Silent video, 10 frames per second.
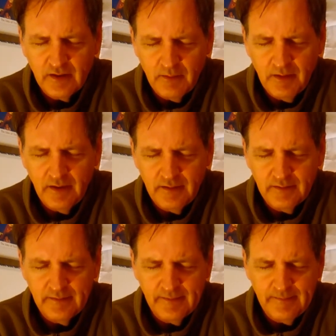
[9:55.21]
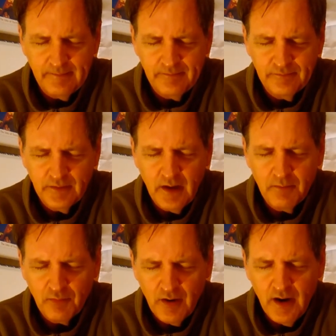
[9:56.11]
come in. I
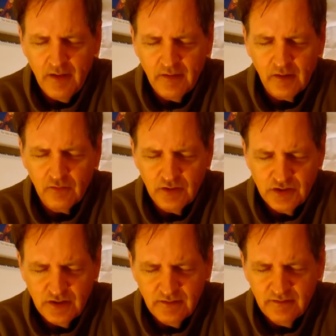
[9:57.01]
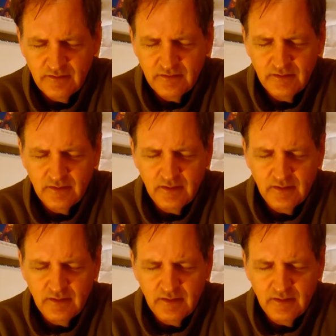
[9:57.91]
pray that Christians